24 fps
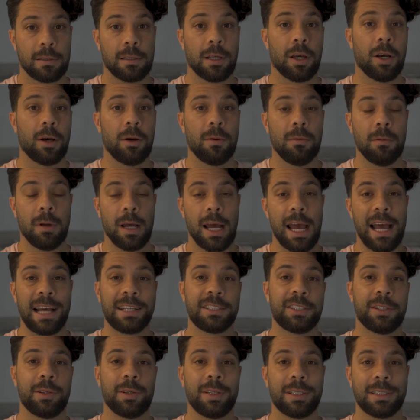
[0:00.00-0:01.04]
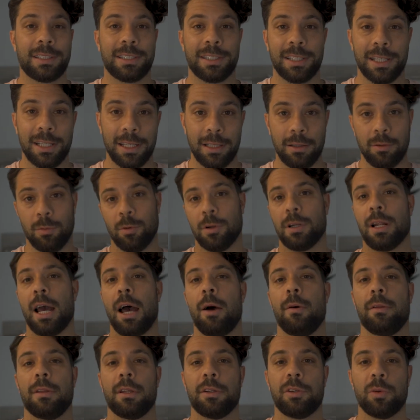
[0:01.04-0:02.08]
so as you can see, we're
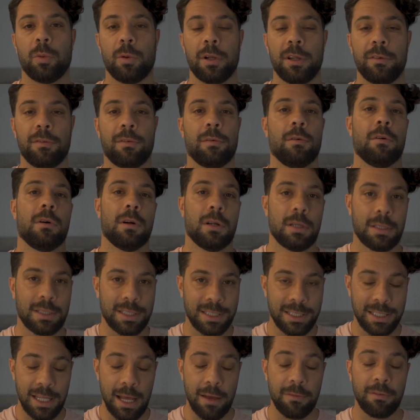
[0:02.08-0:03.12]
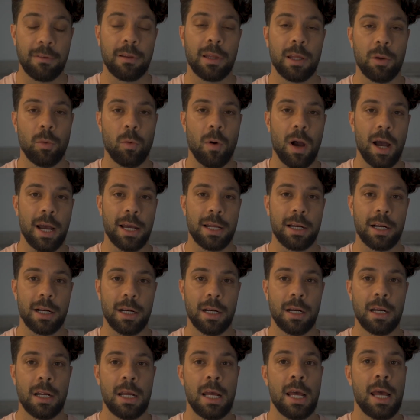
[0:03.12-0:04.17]
now on the 24. It's definitely
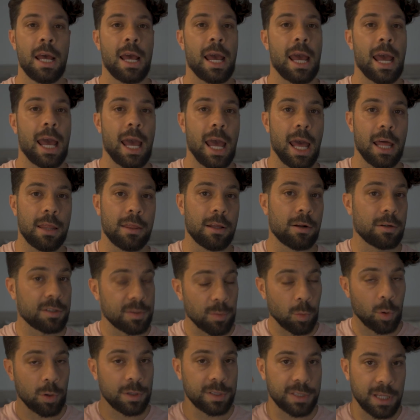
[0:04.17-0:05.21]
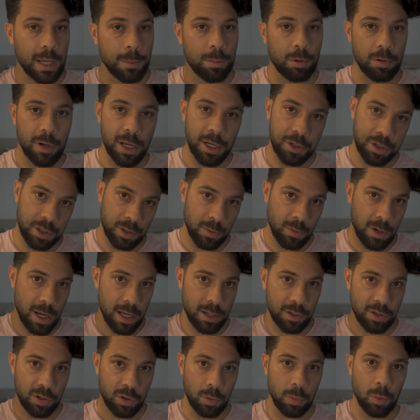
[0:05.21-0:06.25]
wider, and there's more separation. We're
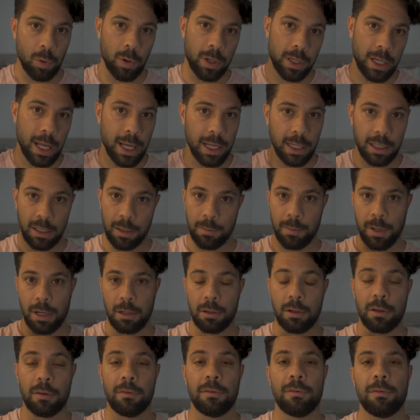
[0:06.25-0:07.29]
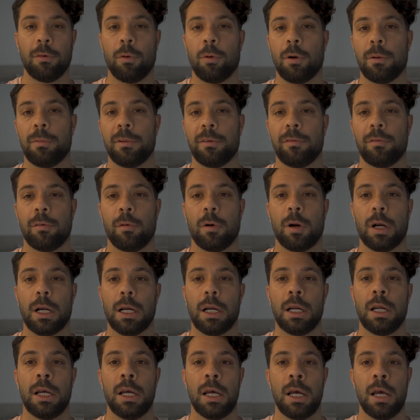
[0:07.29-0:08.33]
at 2.8 compared to the 4 before.